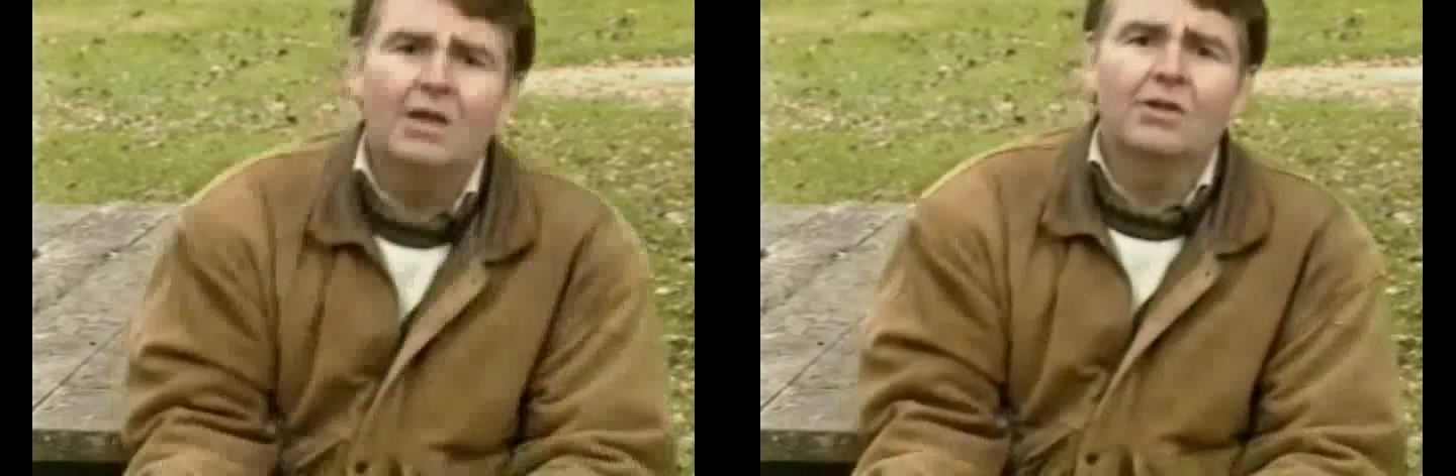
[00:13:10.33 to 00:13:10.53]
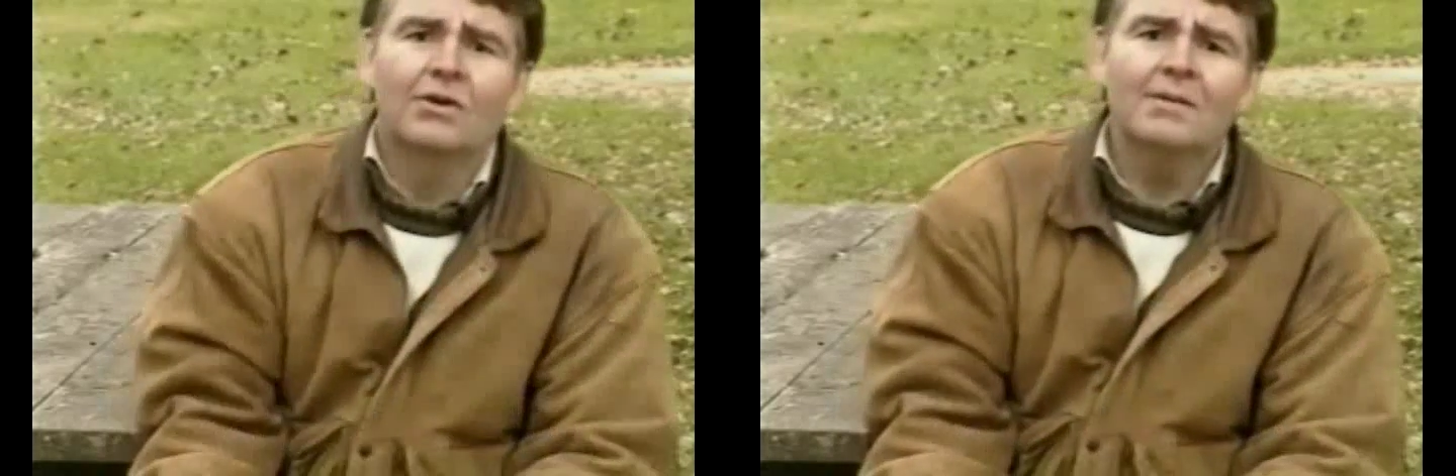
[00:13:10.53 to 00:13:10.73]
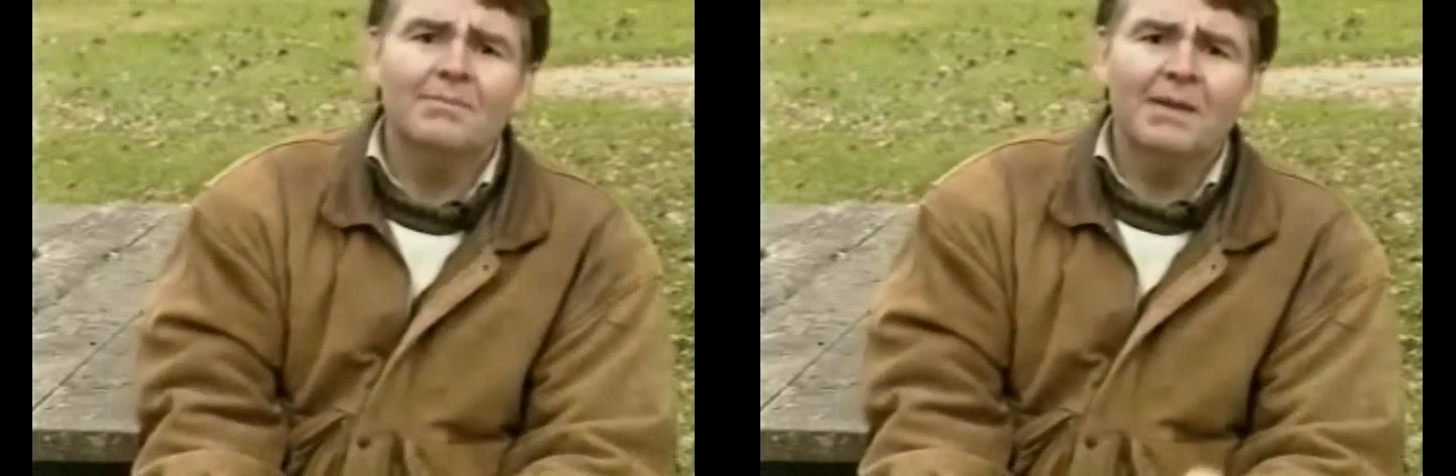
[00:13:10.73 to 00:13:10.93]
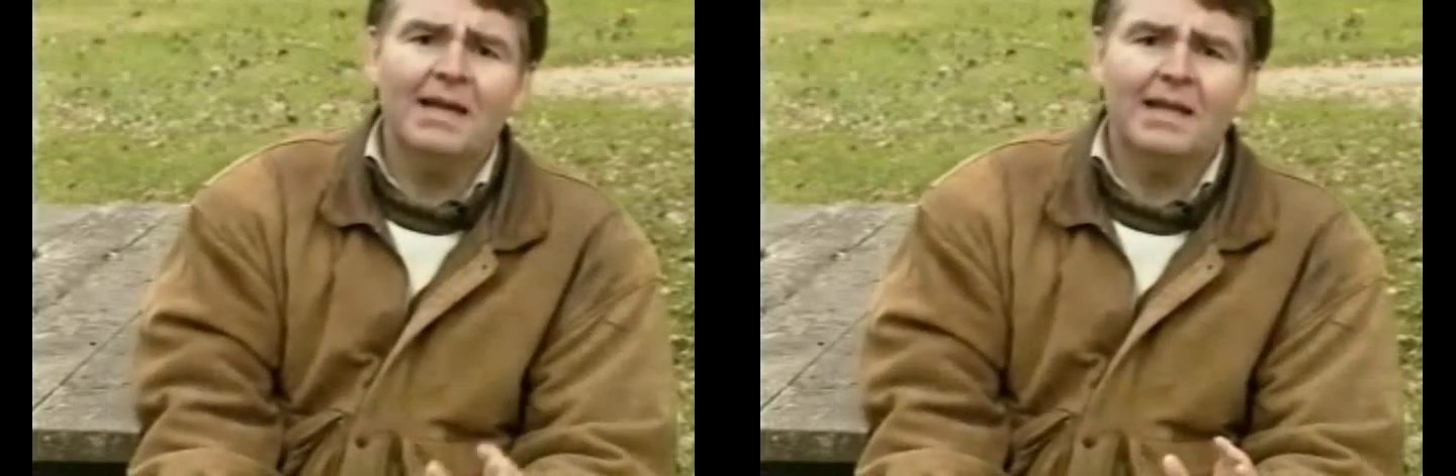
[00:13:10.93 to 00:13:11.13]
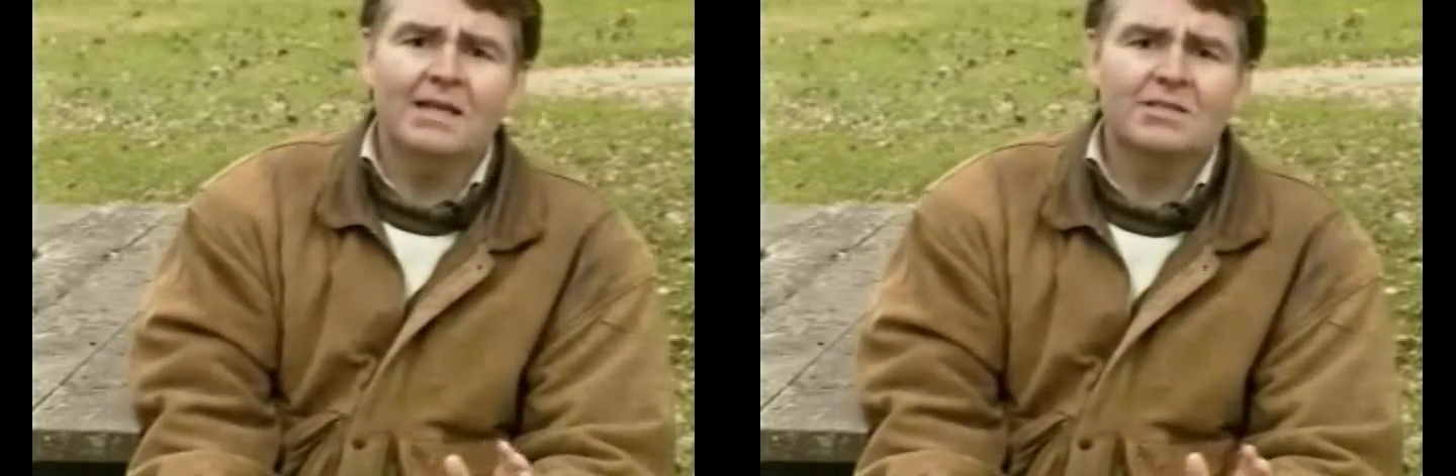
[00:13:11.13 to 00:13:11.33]
Your
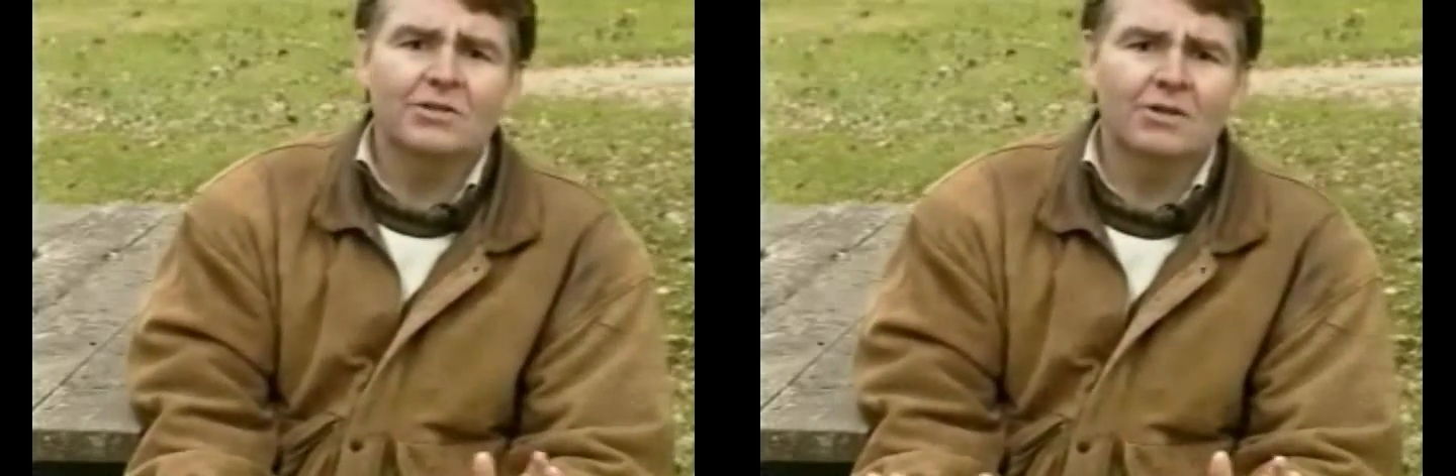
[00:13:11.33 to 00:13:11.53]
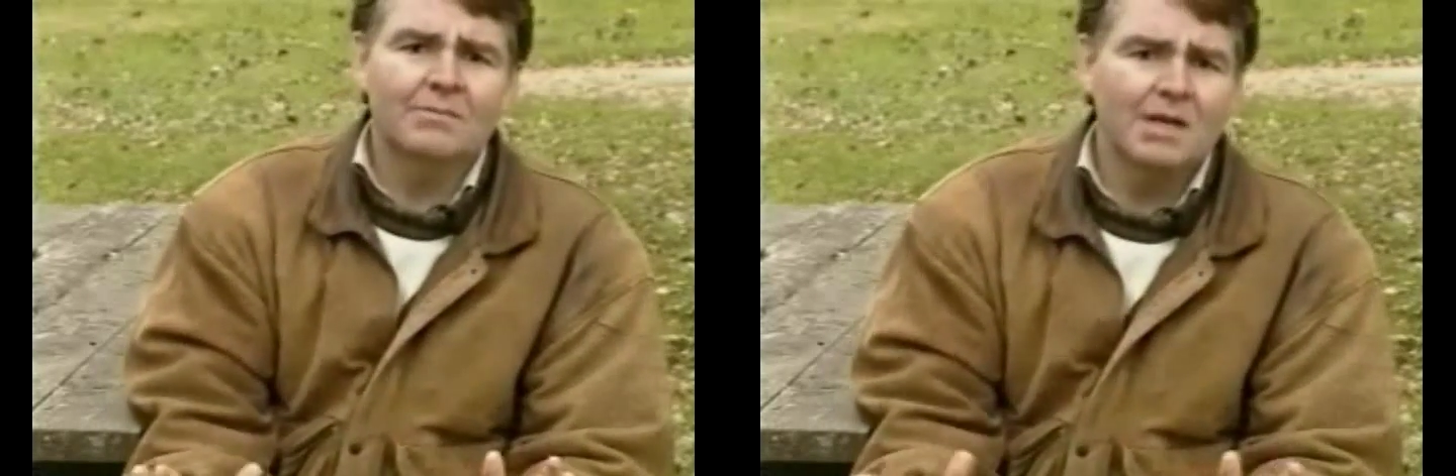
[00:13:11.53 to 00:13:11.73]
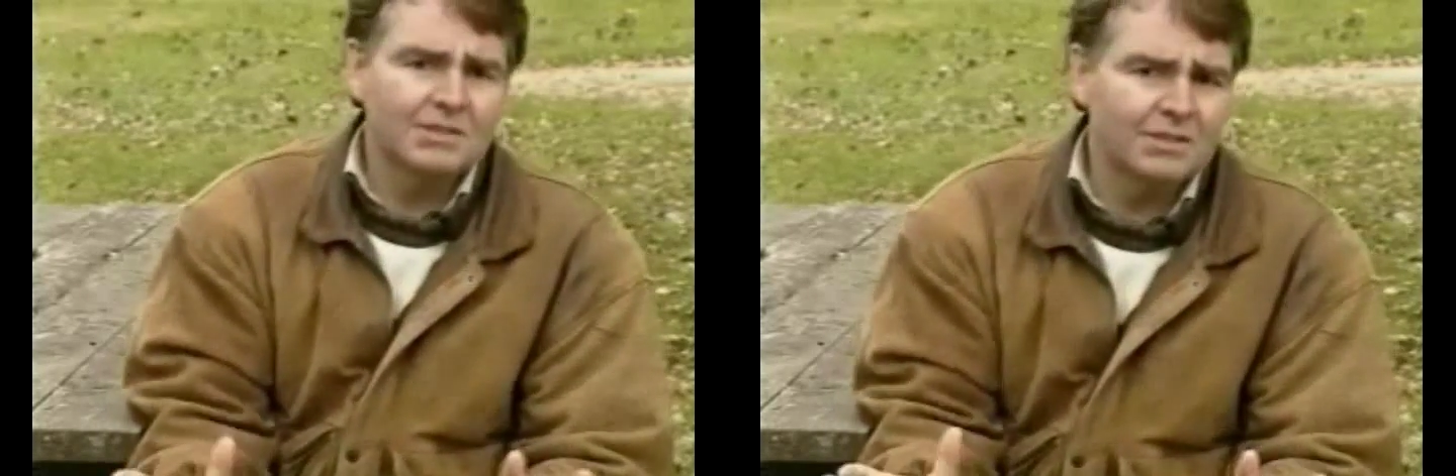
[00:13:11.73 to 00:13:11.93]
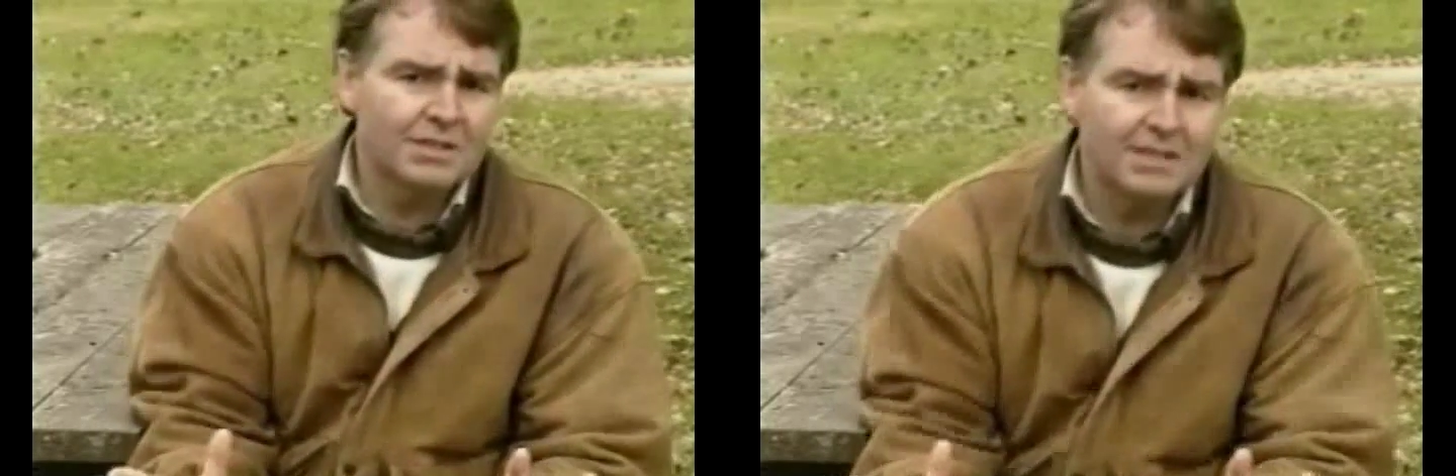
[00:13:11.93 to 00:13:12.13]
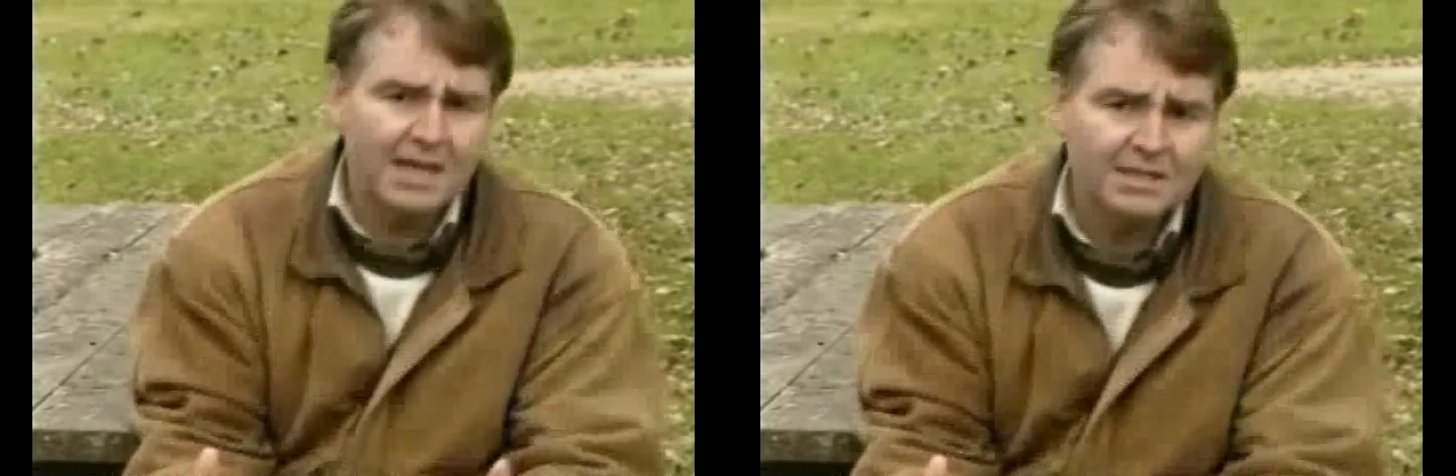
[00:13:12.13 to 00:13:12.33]
implant has certain muscles
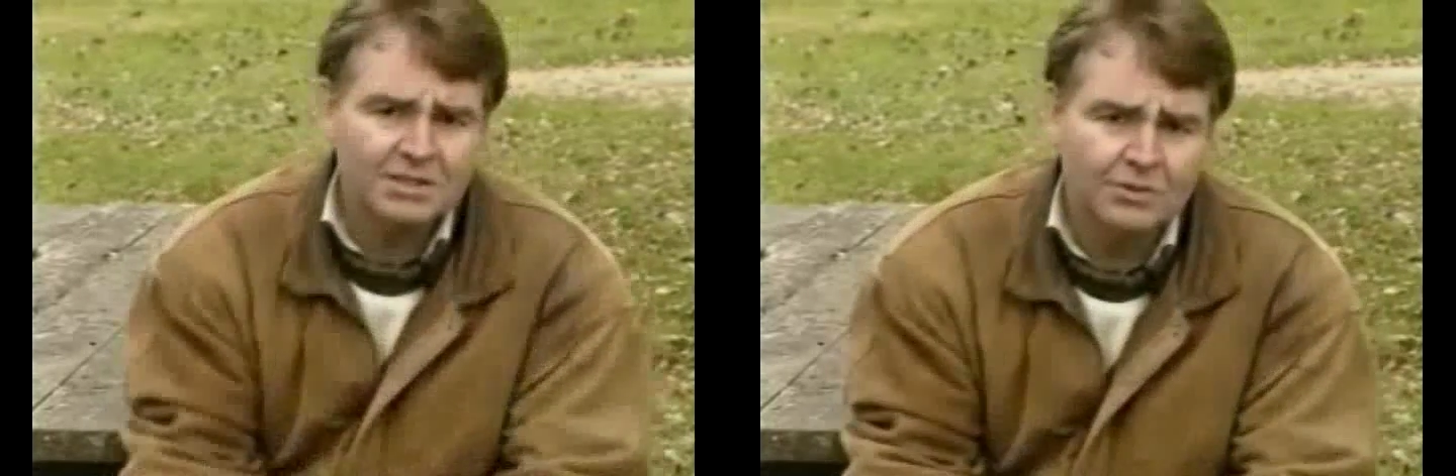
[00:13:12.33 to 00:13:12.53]
attached